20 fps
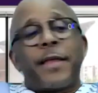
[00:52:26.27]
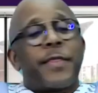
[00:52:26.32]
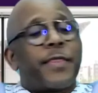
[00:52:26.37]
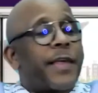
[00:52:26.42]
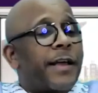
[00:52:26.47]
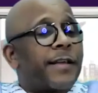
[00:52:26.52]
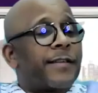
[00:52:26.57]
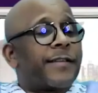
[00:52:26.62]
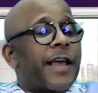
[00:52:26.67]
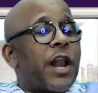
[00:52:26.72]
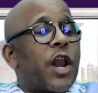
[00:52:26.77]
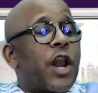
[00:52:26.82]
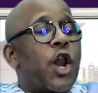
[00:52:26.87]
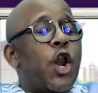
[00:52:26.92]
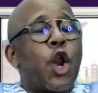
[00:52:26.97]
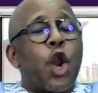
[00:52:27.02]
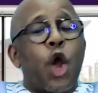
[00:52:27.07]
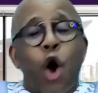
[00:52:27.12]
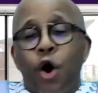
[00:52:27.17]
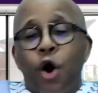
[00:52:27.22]
there's a
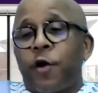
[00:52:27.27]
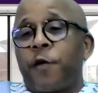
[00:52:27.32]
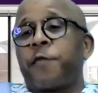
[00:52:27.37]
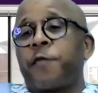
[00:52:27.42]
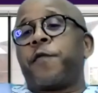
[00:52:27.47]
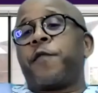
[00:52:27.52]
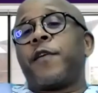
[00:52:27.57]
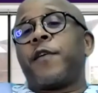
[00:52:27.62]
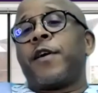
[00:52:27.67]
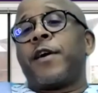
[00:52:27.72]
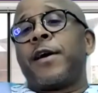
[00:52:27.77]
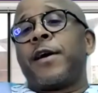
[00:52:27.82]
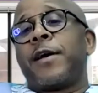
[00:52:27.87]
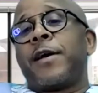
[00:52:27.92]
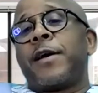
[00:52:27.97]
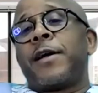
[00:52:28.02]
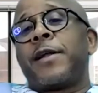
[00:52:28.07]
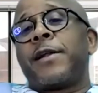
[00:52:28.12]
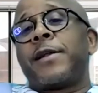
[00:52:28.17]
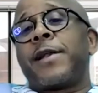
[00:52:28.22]
lot of
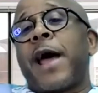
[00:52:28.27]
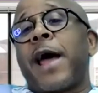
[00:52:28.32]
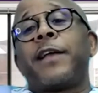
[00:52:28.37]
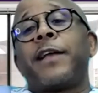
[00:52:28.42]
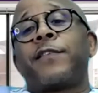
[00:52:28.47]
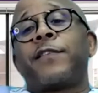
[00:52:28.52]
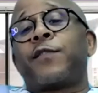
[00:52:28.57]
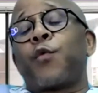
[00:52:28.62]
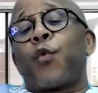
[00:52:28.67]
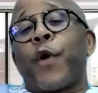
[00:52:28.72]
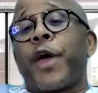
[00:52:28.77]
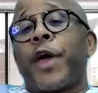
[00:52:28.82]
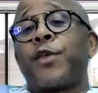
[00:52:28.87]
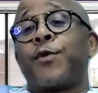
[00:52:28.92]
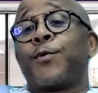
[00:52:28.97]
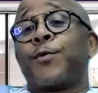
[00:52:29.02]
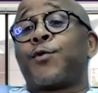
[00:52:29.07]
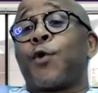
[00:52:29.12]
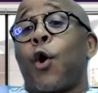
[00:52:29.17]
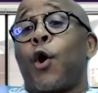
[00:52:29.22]
nights where
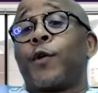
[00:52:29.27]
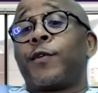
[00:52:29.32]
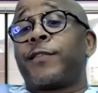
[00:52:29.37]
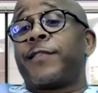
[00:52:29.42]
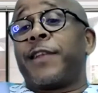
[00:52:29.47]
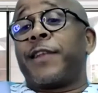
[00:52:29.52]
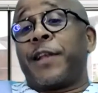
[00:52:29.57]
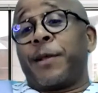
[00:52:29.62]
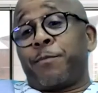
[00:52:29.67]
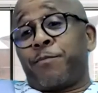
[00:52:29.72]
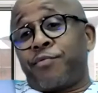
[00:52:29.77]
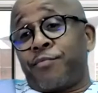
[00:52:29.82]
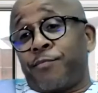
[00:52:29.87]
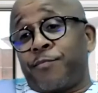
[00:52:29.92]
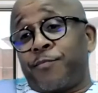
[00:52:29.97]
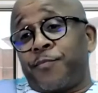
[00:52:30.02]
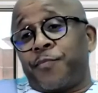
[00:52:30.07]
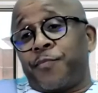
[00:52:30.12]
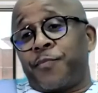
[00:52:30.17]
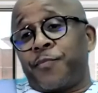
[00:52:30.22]
you don't sleep.
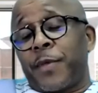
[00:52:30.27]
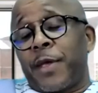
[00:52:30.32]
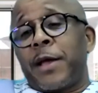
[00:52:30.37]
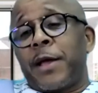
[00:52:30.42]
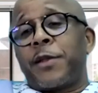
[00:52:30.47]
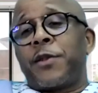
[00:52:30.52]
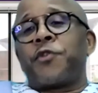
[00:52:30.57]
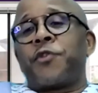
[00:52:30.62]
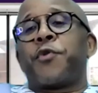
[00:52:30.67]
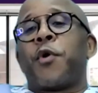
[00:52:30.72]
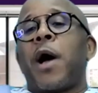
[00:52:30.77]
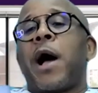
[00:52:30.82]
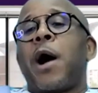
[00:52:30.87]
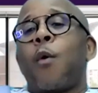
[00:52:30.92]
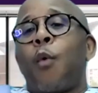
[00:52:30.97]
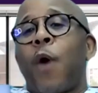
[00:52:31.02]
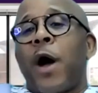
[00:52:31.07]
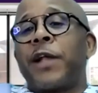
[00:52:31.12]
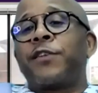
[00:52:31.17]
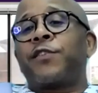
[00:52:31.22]
So I
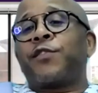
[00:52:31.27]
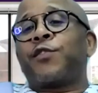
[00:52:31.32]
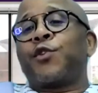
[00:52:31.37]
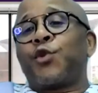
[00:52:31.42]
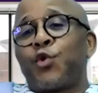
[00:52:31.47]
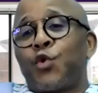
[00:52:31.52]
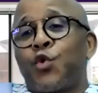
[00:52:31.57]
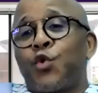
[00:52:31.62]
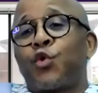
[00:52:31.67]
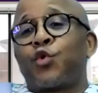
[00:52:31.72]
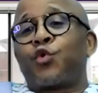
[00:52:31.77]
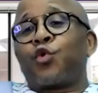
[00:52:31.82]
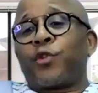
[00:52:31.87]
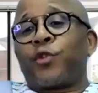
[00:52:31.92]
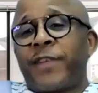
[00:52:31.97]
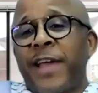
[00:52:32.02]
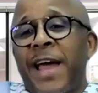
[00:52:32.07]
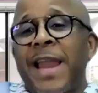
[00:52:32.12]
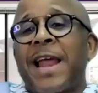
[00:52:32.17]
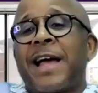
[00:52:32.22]
want you to
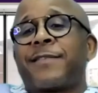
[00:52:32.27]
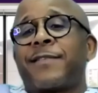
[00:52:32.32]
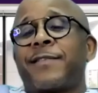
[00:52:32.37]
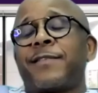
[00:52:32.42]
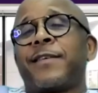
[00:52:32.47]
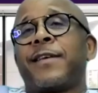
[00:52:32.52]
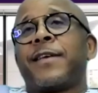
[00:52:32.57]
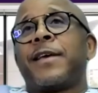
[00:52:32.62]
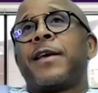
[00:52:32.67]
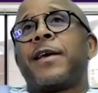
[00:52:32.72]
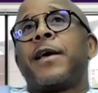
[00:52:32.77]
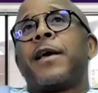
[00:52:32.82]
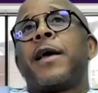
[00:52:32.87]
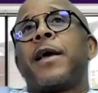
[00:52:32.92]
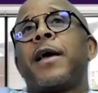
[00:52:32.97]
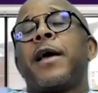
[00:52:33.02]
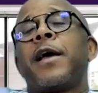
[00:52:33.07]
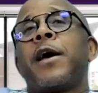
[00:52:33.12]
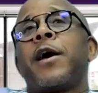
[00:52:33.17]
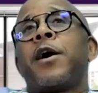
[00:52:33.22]
tell us
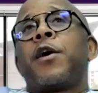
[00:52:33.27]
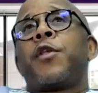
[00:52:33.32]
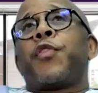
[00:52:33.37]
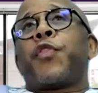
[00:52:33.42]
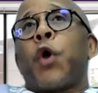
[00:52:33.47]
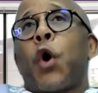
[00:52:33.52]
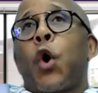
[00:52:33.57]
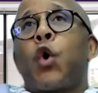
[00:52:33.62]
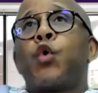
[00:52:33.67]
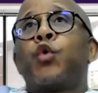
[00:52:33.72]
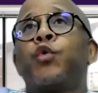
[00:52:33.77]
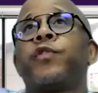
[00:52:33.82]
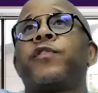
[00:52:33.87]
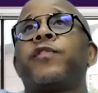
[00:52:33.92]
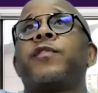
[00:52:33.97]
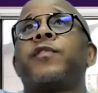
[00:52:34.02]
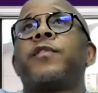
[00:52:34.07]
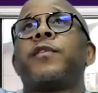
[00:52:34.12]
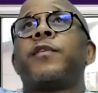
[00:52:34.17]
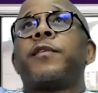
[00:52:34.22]
those
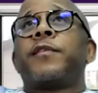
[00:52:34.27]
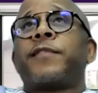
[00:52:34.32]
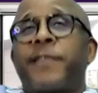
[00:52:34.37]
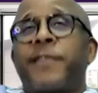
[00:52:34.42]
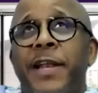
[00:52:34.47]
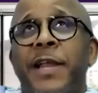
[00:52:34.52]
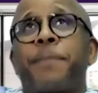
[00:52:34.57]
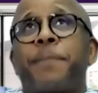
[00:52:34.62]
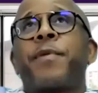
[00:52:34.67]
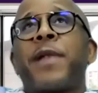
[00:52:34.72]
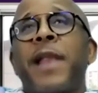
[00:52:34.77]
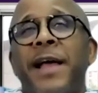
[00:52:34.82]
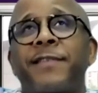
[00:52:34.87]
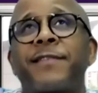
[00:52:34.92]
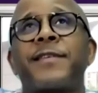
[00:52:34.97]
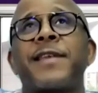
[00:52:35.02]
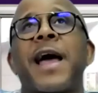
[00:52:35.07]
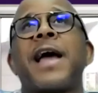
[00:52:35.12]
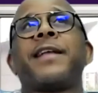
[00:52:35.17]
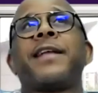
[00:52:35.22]

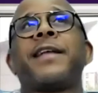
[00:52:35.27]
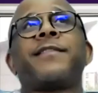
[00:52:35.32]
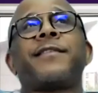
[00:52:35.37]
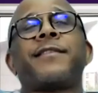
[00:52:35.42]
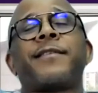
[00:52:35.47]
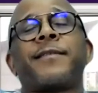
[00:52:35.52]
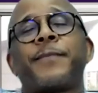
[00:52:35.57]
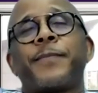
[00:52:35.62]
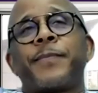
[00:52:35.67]
sleepless nights,